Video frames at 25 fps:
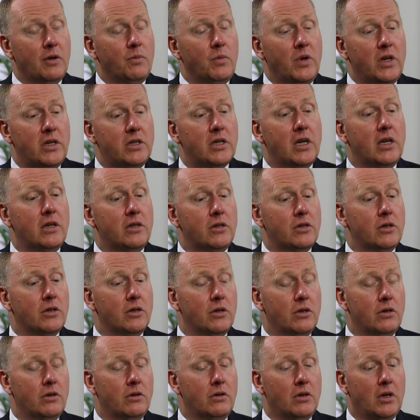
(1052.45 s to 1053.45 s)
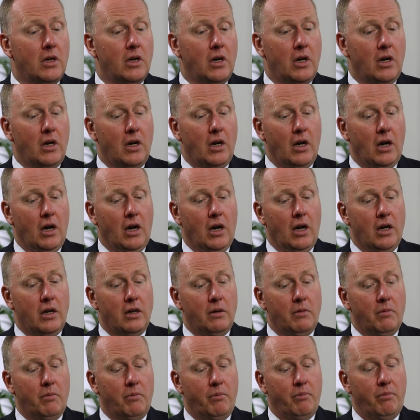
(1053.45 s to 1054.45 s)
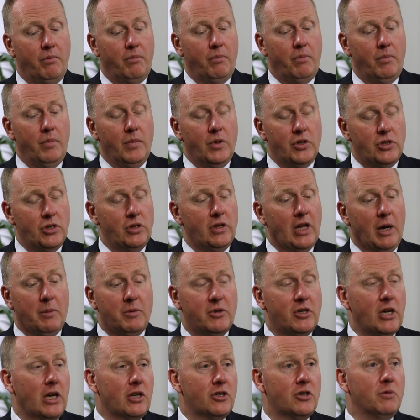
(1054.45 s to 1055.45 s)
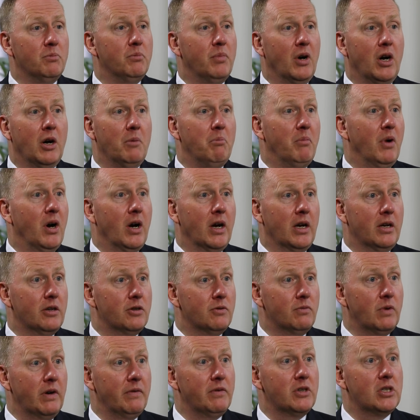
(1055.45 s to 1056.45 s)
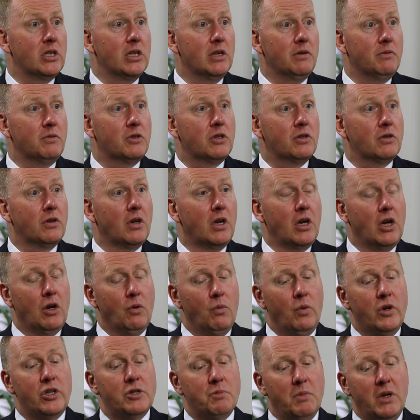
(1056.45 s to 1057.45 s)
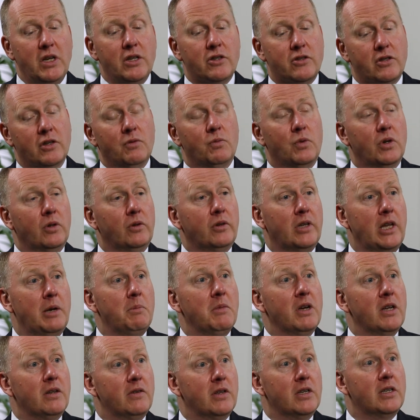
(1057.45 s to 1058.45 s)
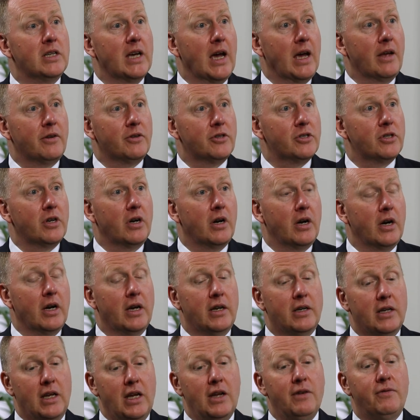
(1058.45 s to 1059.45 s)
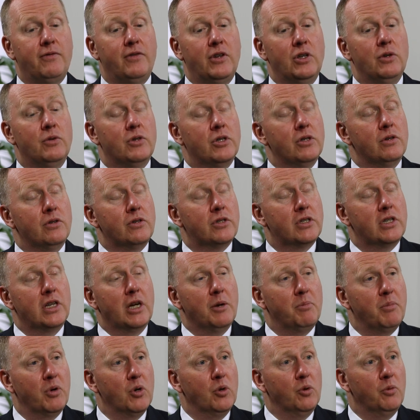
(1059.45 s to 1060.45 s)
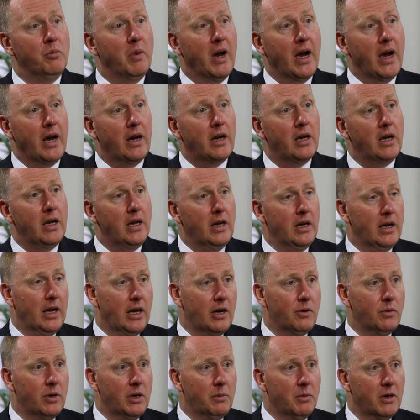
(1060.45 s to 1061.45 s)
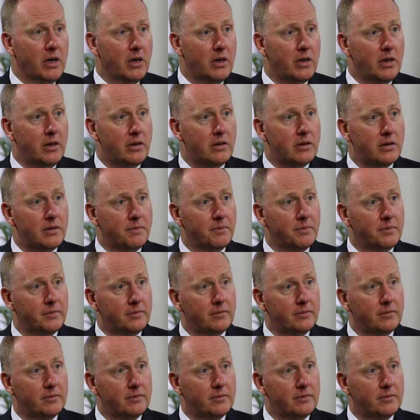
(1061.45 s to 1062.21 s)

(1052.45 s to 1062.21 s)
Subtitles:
And we tend to do that protection by buying derivatives, which means that we'll limit the downside if you do see a pullback in equity markets.